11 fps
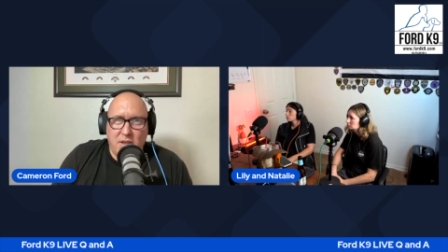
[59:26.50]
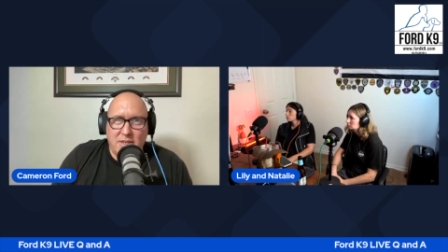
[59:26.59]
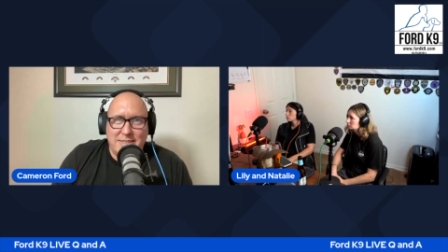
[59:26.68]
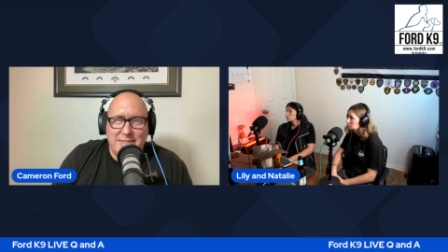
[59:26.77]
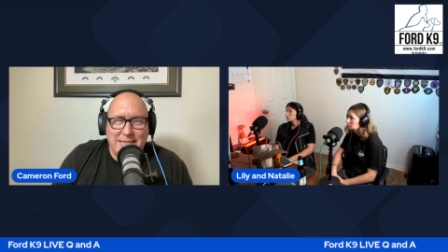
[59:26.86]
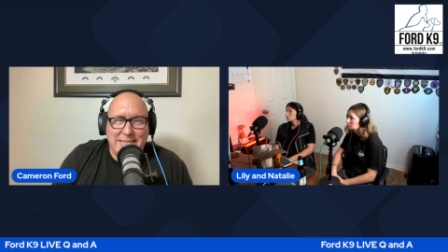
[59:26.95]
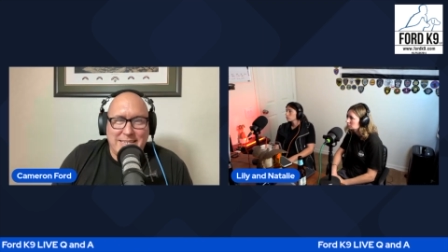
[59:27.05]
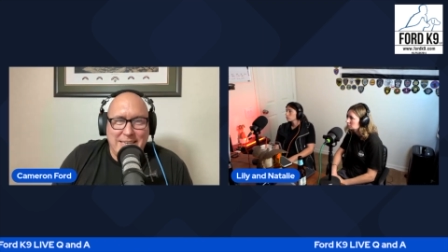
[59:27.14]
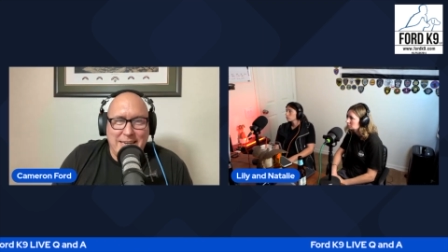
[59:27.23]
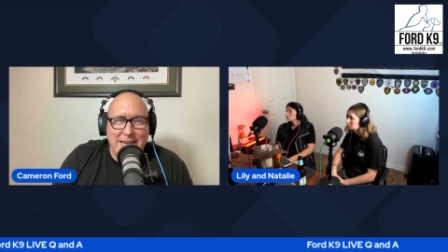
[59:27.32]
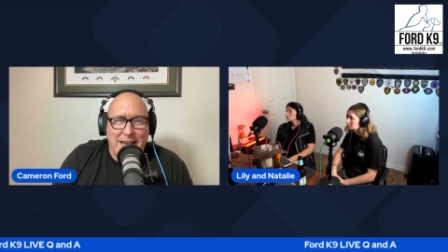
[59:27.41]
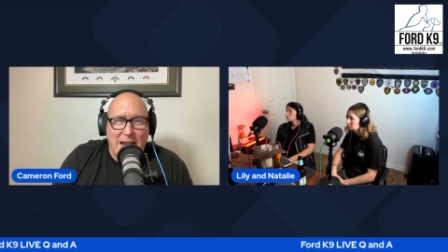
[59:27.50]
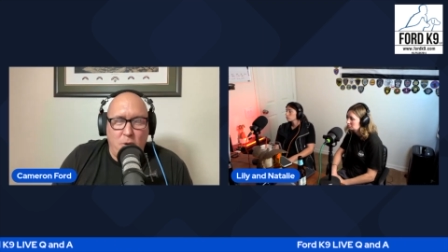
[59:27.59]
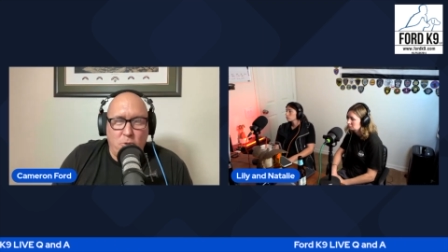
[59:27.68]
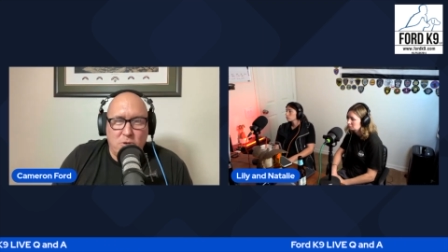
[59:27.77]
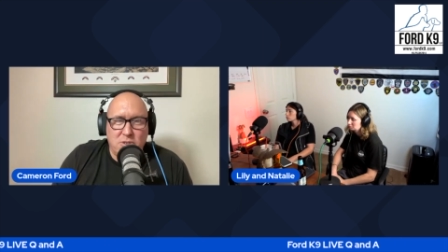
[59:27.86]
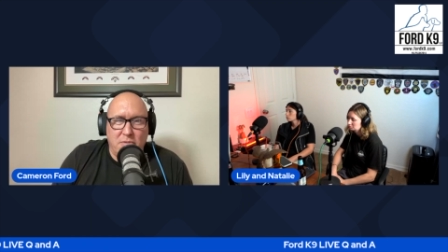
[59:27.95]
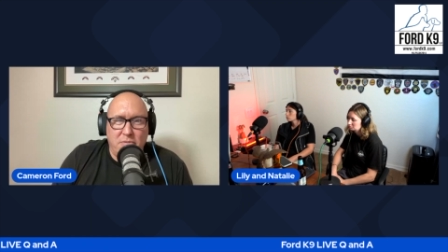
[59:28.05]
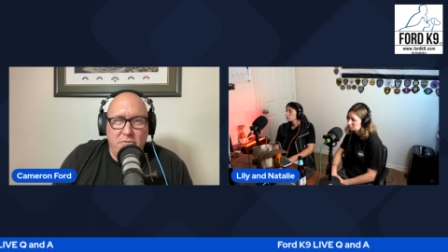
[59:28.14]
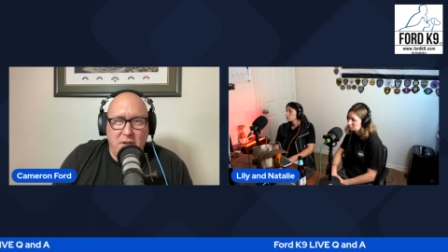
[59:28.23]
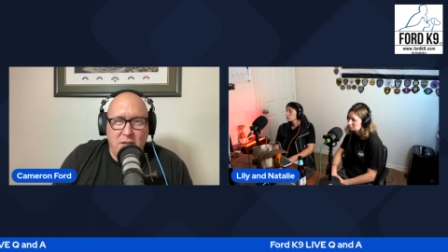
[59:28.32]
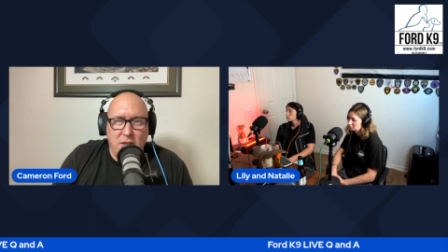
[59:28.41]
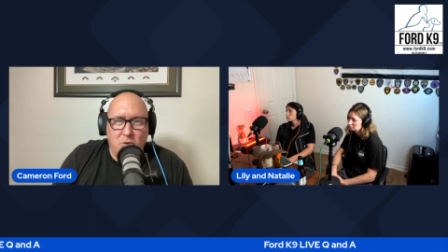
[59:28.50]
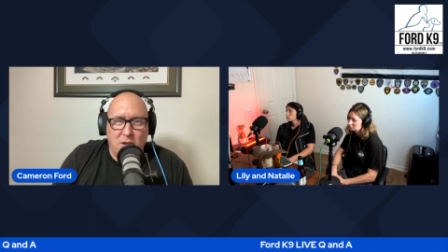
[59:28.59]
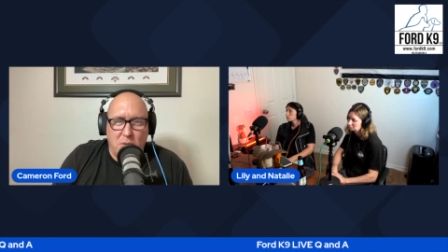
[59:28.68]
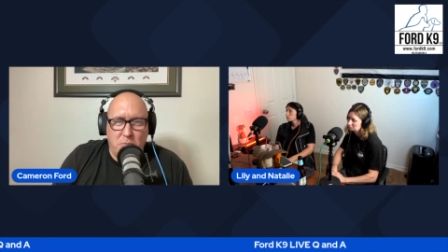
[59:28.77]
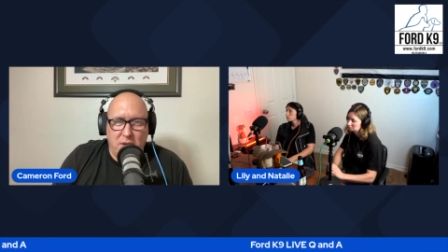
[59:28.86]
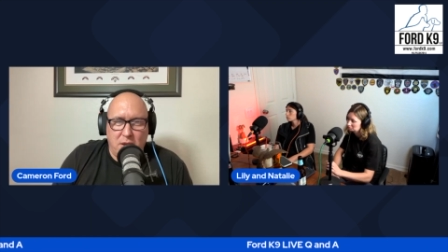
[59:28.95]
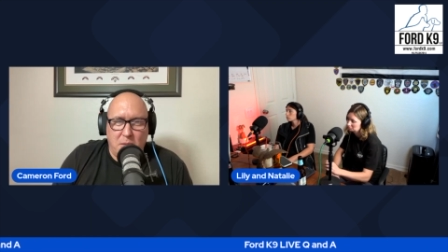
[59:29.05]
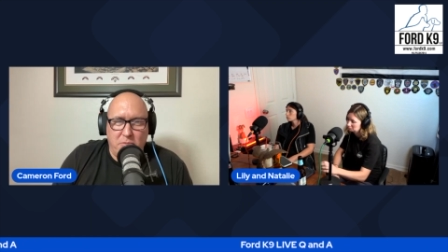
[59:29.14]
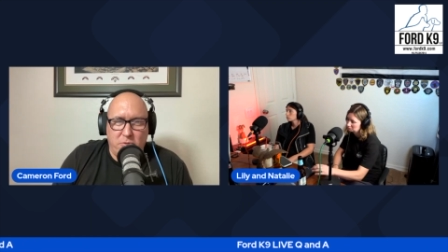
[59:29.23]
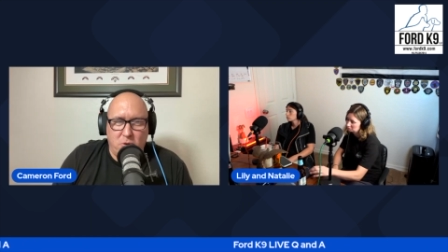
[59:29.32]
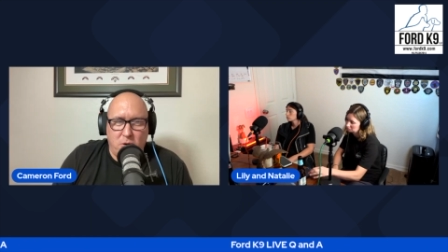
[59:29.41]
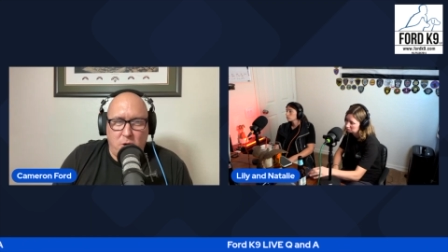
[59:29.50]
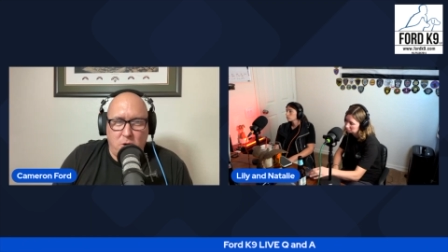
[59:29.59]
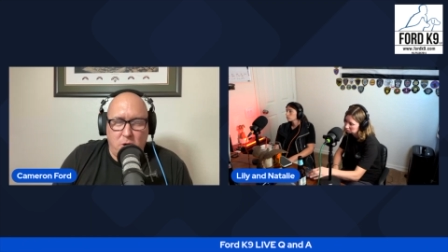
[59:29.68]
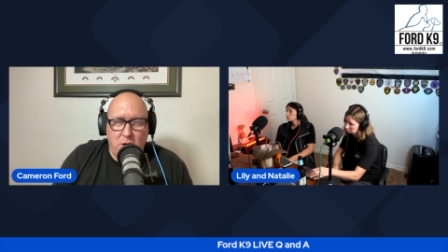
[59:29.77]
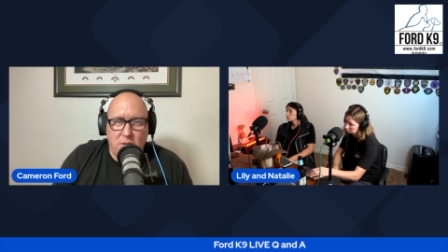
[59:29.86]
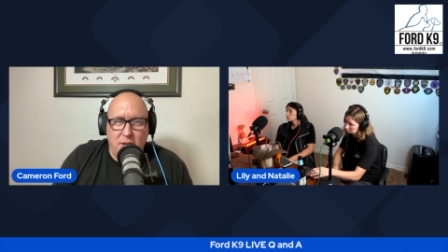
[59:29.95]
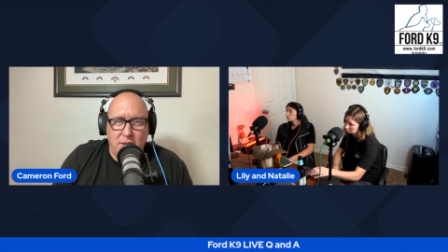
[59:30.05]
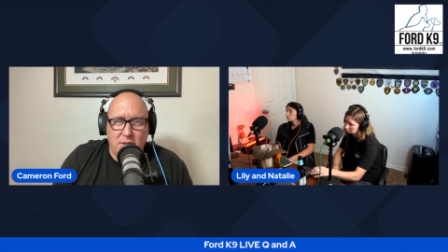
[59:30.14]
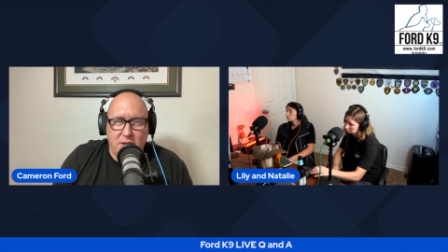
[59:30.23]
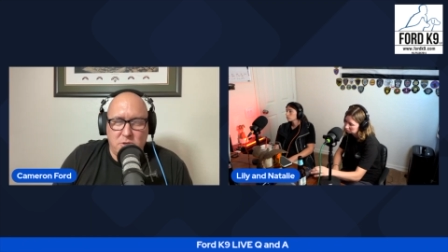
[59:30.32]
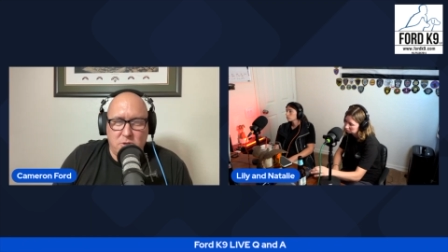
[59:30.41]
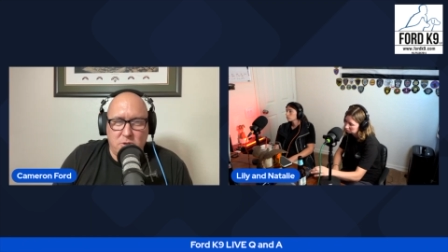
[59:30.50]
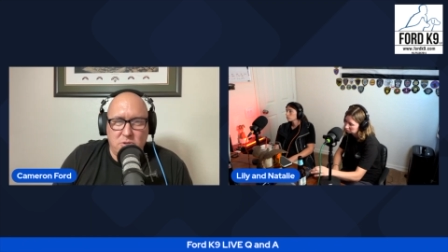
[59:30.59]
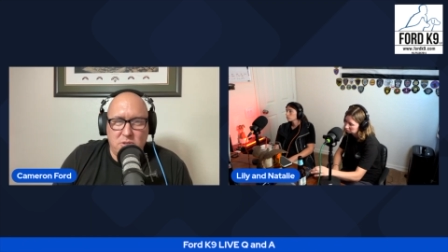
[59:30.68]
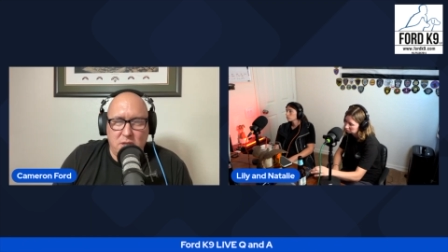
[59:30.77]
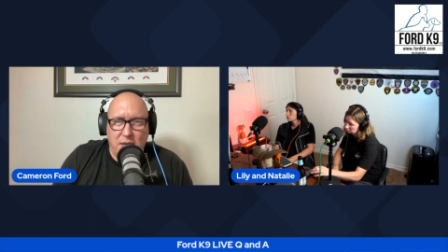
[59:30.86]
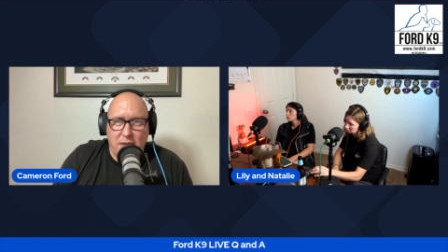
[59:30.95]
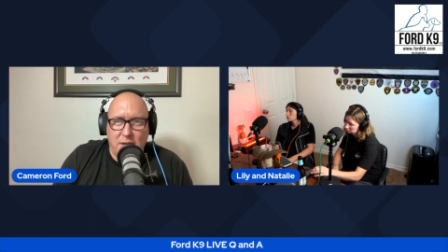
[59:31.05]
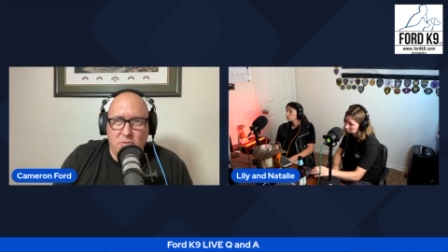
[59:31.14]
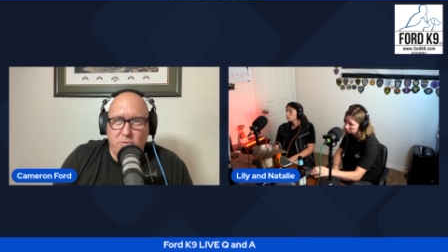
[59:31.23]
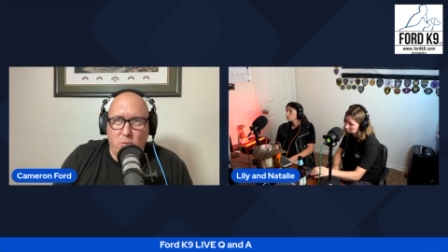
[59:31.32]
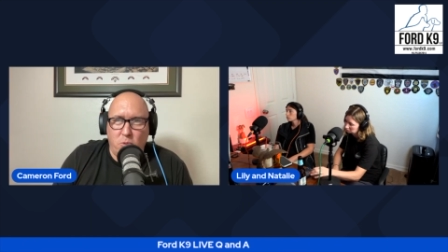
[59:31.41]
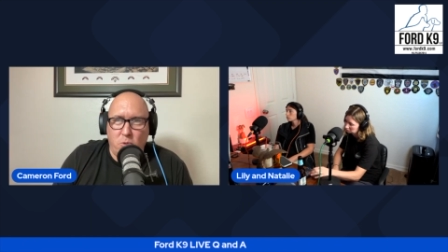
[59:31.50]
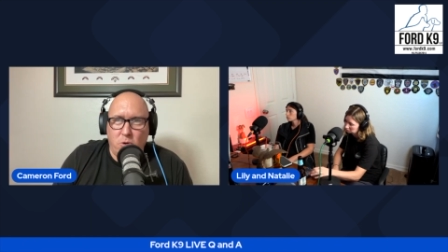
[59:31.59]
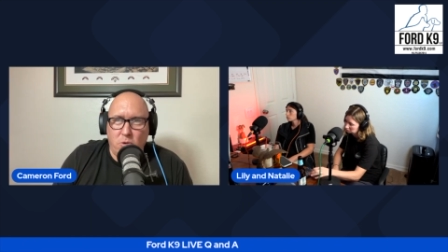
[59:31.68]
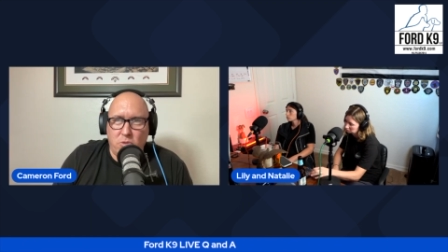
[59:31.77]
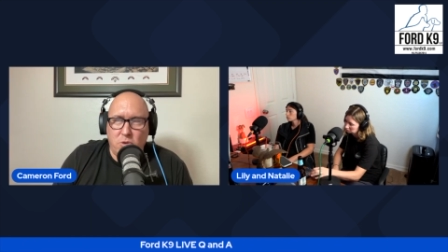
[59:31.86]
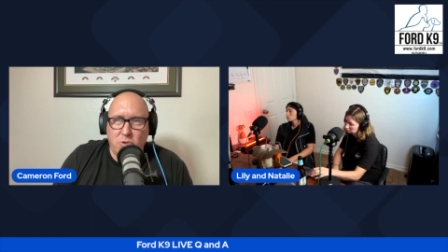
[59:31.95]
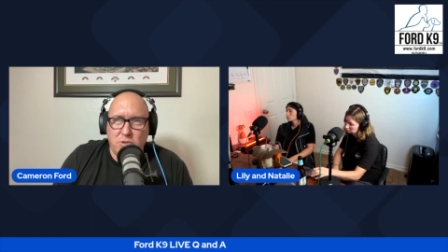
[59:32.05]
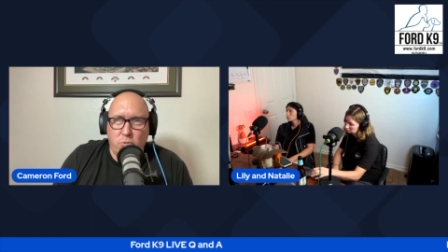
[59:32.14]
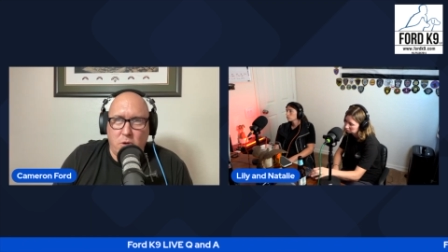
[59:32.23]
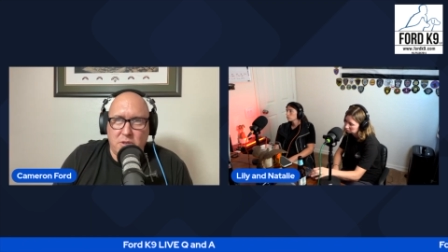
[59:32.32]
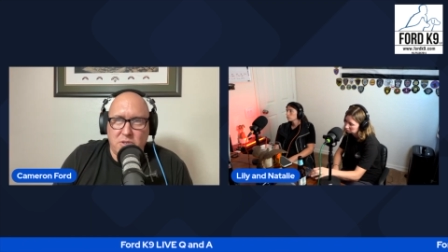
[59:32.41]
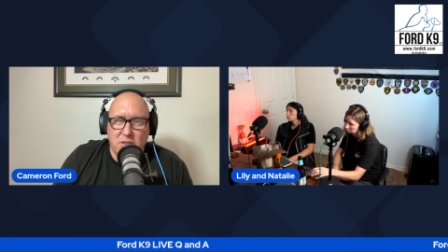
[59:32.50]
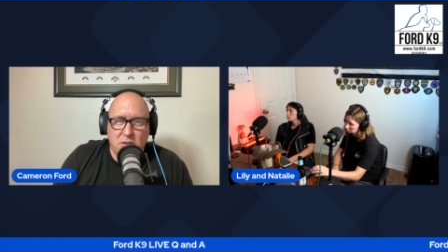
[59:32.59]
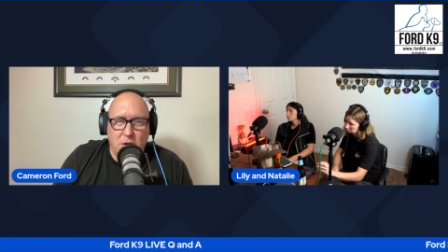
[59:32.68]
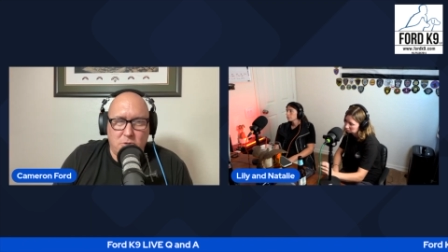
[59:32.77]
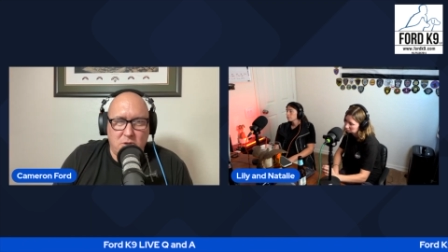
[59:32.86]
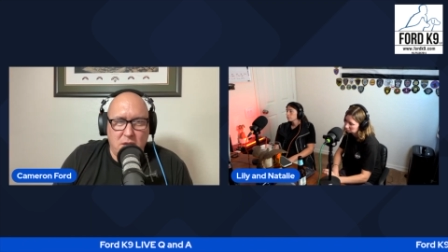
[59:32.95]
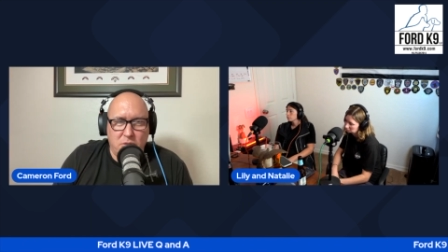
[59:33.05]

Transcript: 16 hours of video coming up for our online lectures and for those that want to see Dr.